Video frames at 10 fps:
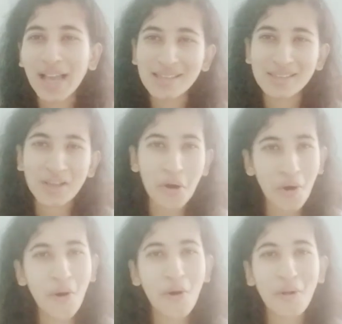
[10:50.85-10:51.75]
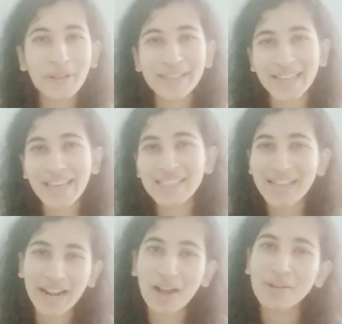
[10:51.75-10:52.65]
That's the, all the things
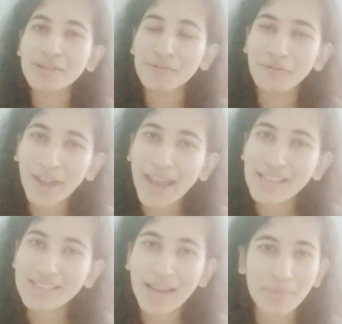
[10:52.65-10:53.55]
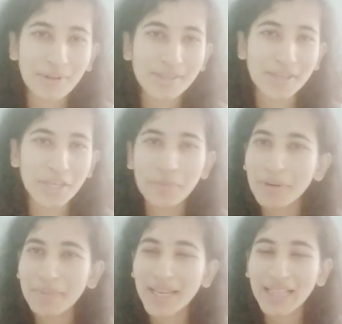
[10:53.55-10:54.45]
that I also faced. I'm also a
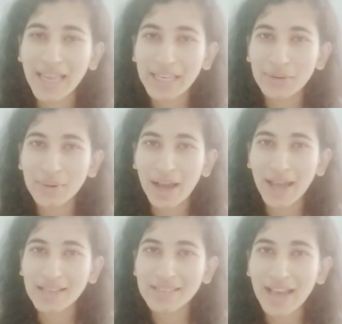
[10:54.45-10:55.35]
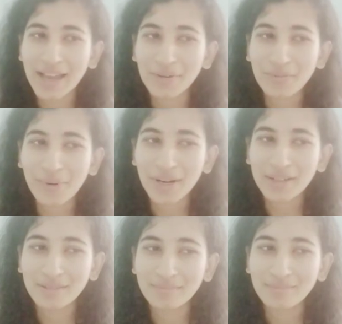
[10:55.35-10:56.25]
human being like you guys. I don't want
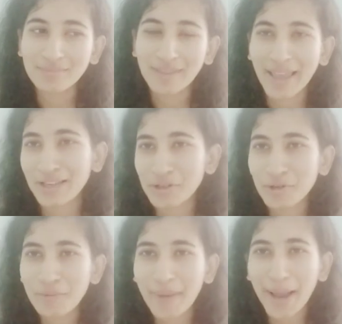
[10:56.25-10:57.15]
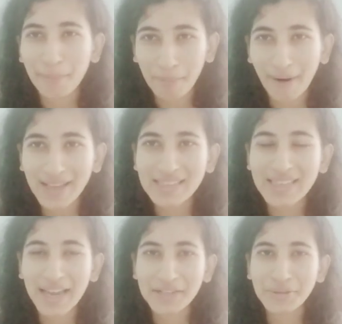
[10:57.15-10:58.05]
to like show my bright
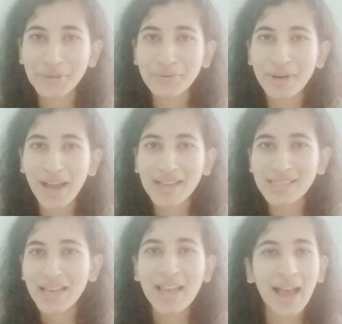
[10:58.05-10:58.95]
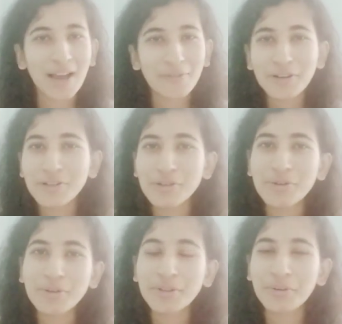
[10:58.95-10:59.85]
side to you guys. I want to show
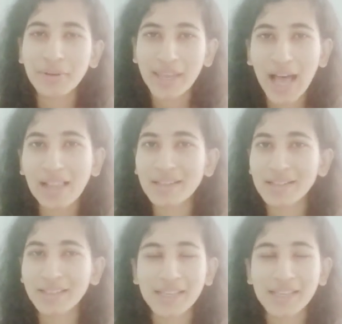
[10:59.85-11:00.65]
you the reality.